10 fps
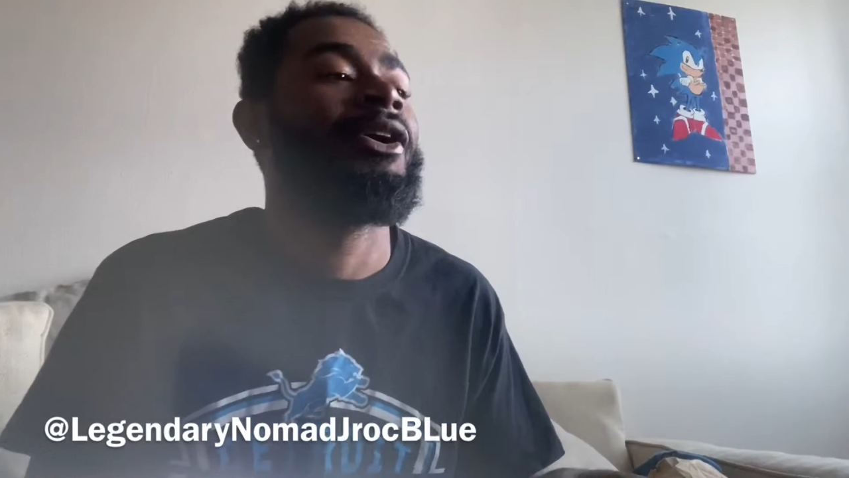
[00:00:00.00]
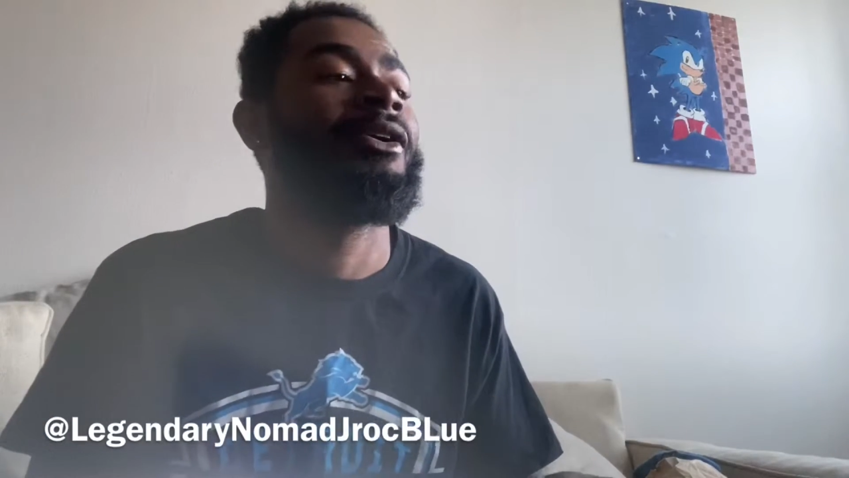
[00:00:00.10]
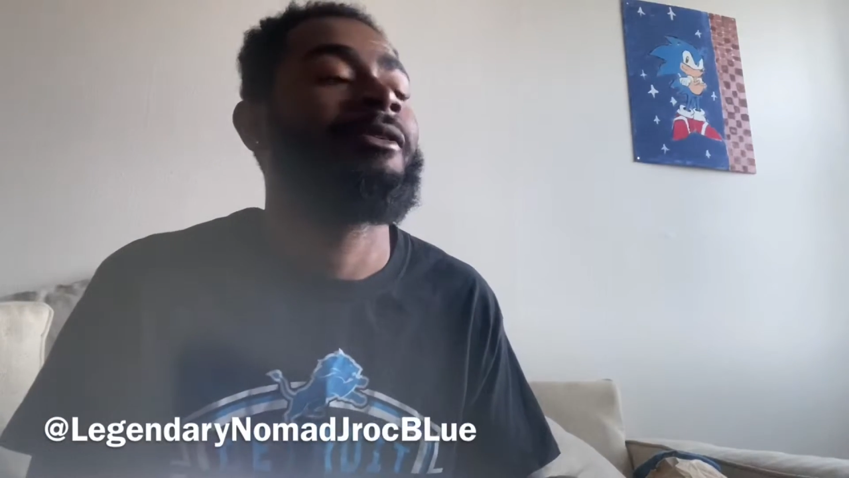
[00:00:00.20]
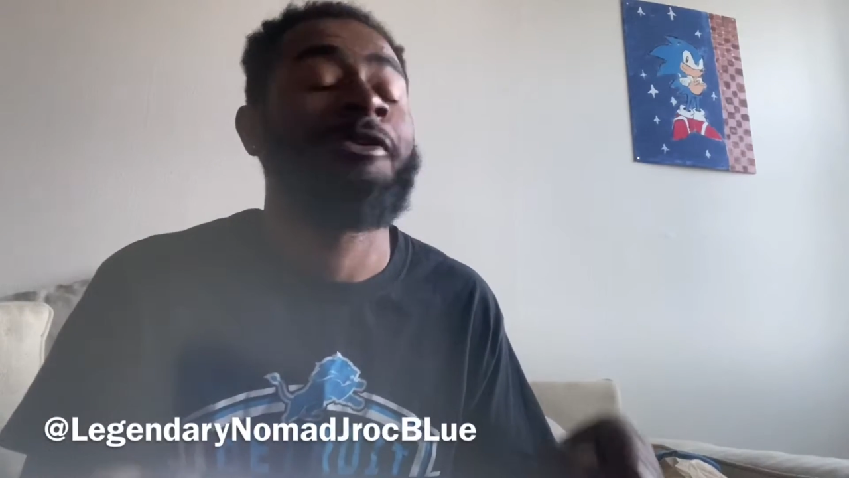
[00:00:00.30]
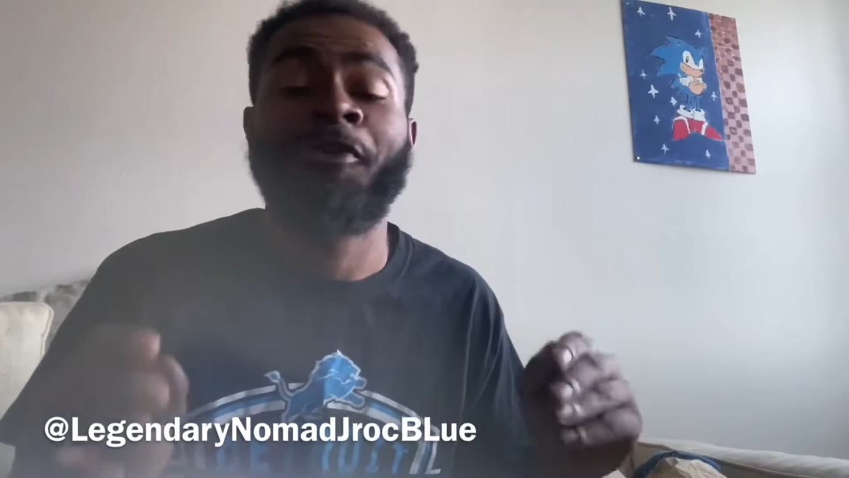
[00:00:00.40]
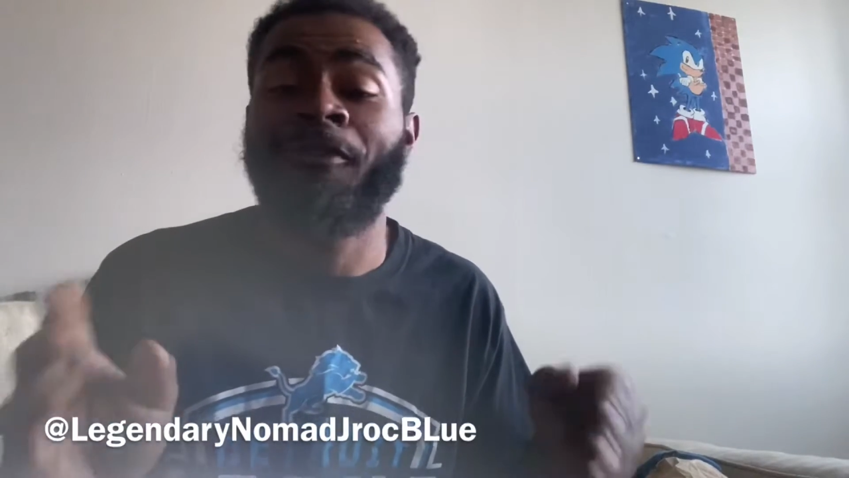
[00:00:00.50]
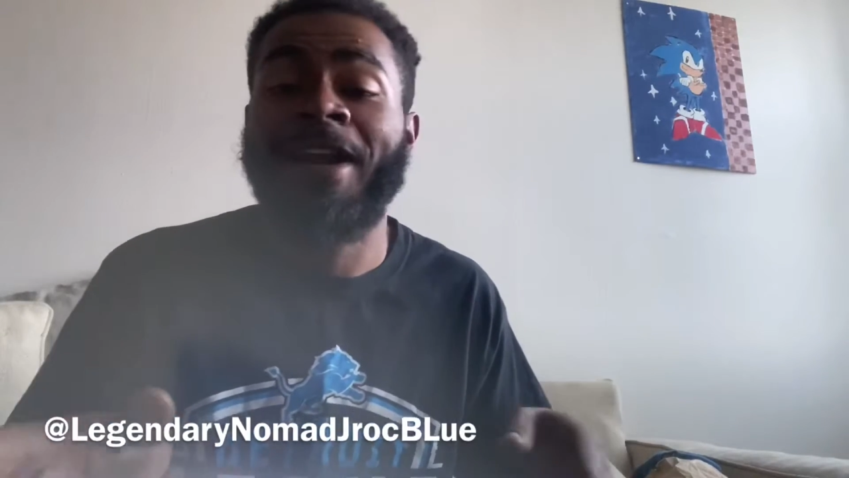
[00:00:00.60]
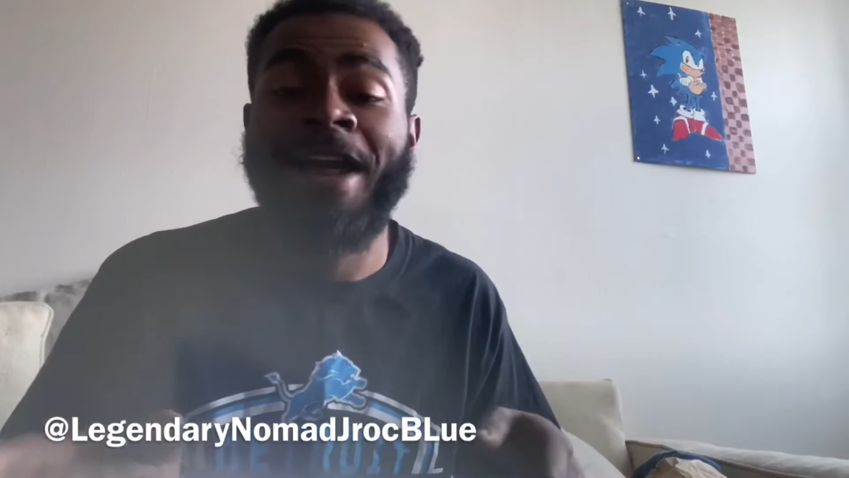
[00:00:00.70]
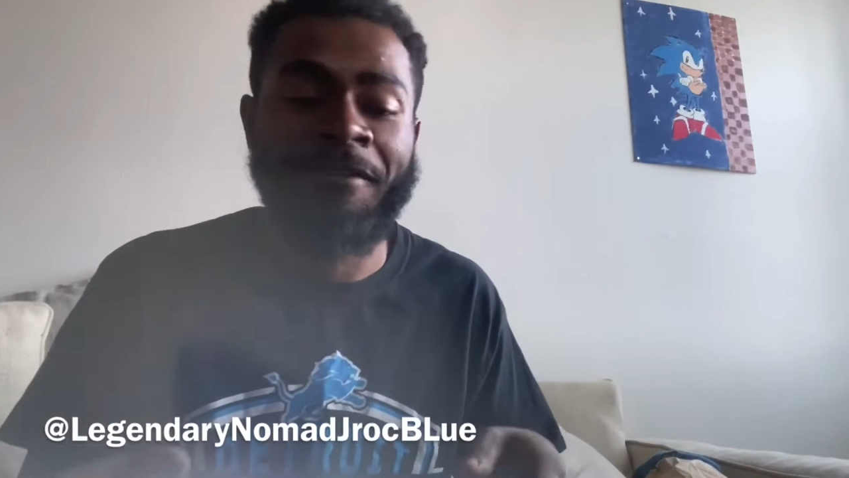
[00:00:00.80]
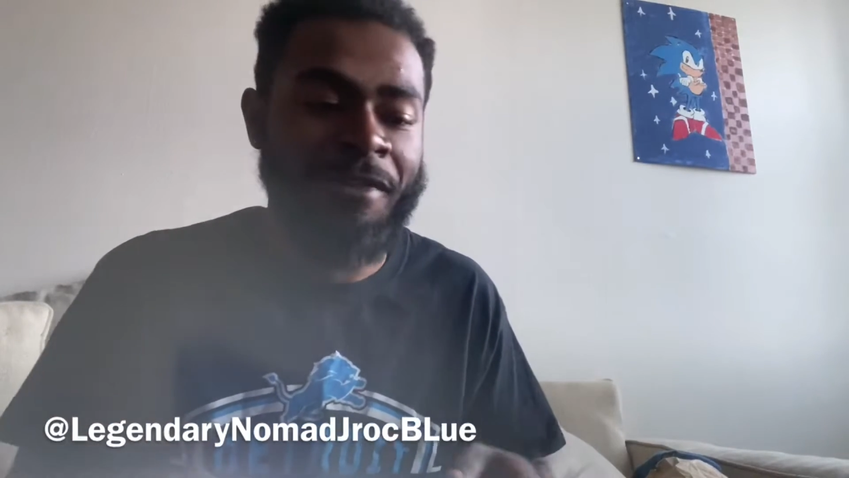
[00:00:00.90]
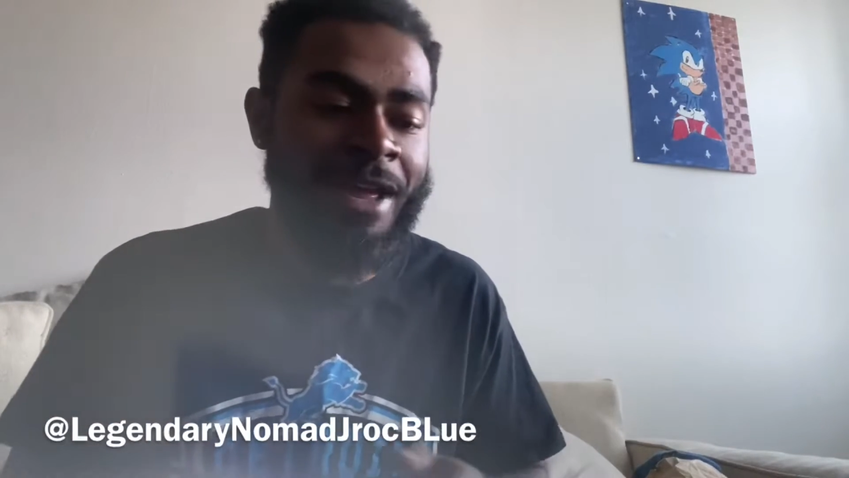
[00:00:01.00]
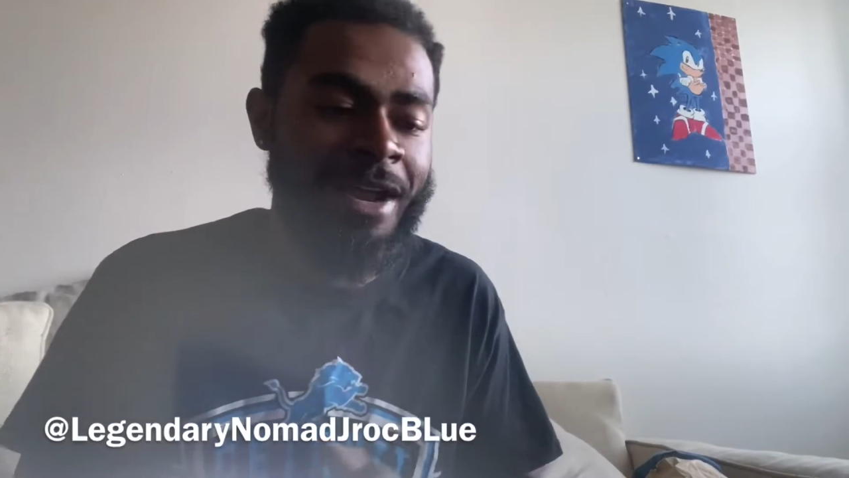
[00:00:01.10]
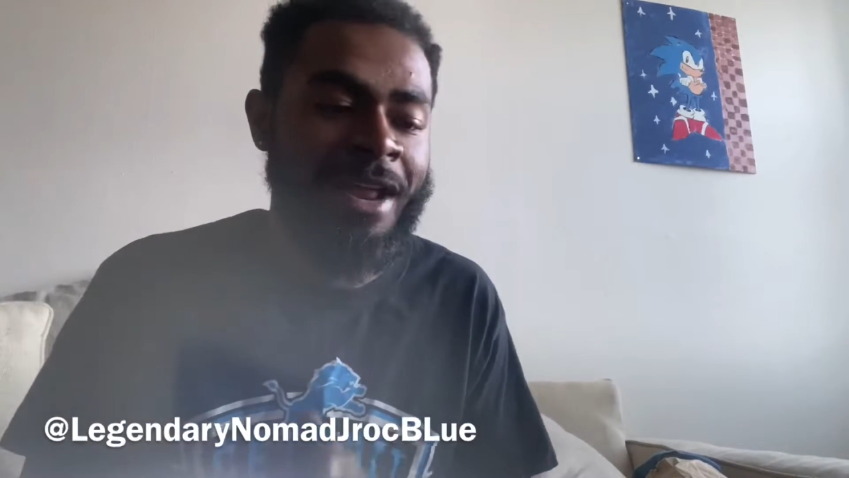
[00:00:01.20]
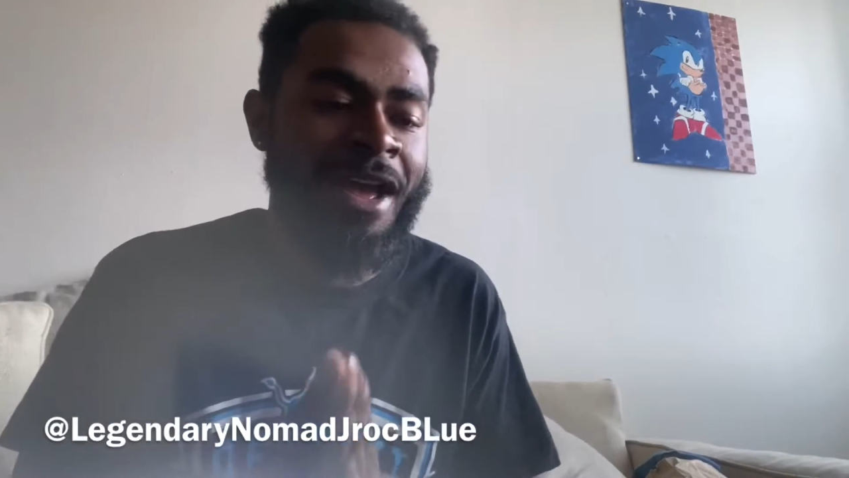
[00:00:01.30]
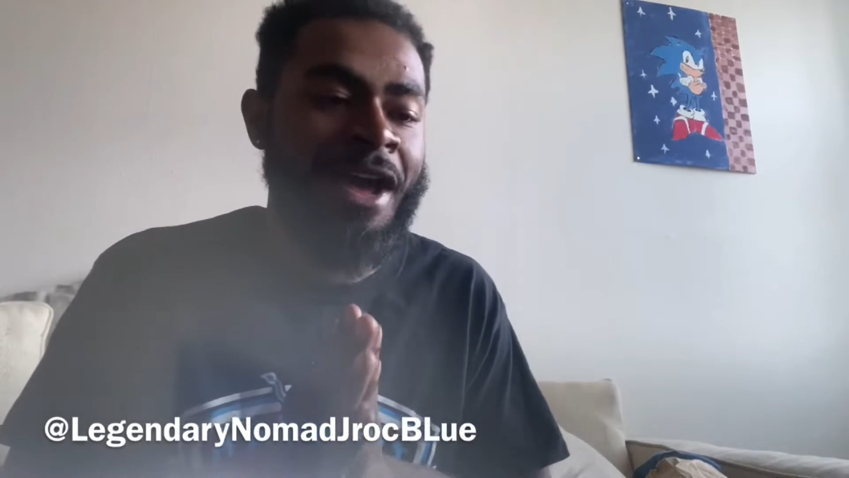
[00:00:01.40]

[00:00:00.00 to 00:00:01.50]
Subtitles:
well, right after that,